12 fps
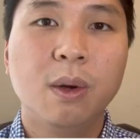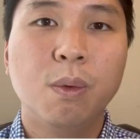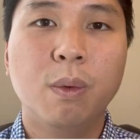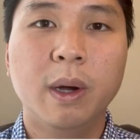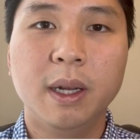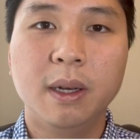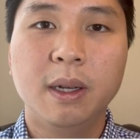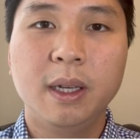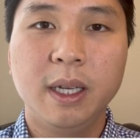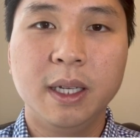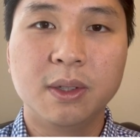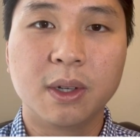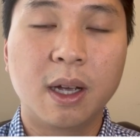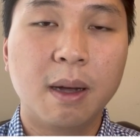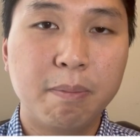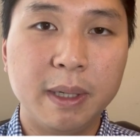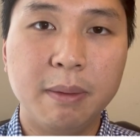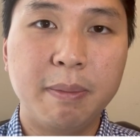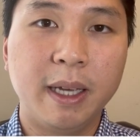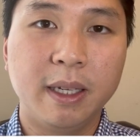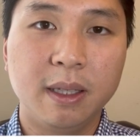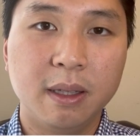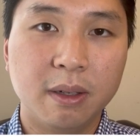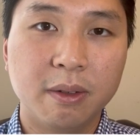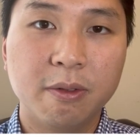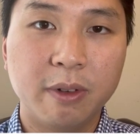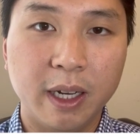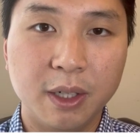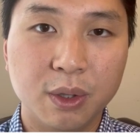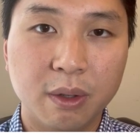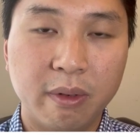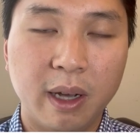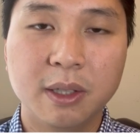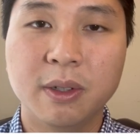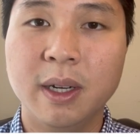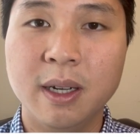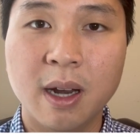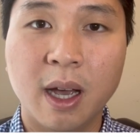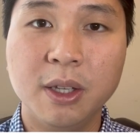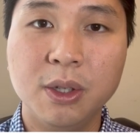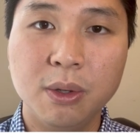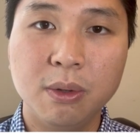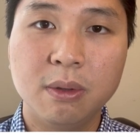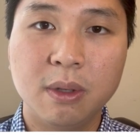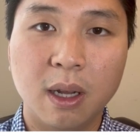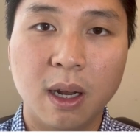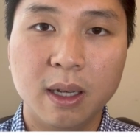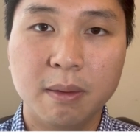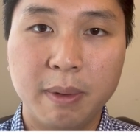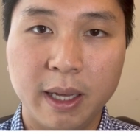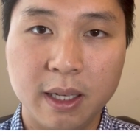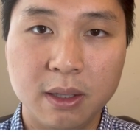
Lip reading: when it's a company paying the financial advisor and not you, the client, paying